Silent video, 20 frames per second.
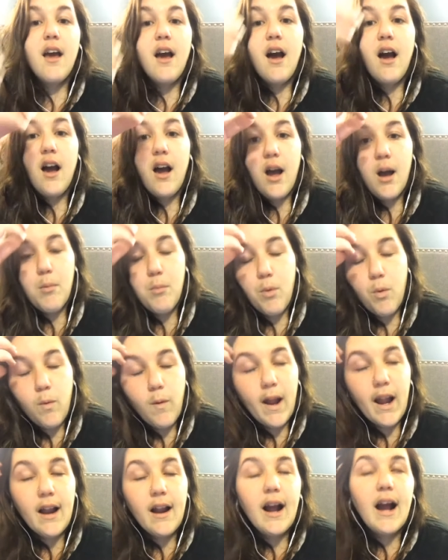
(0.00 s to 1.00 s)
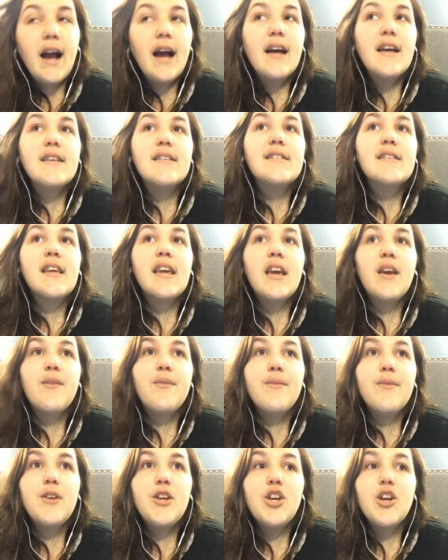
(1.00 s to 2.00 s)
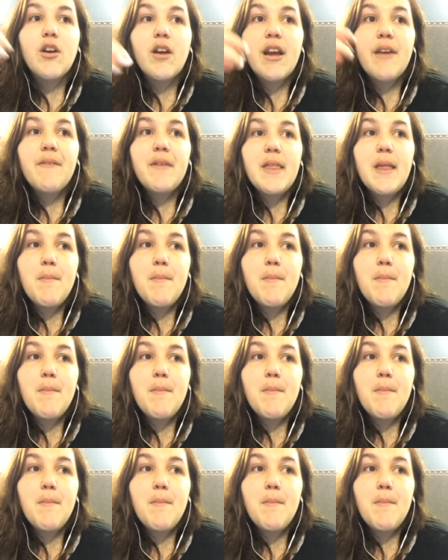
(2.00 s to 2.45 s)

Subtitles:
Whereas if you're giving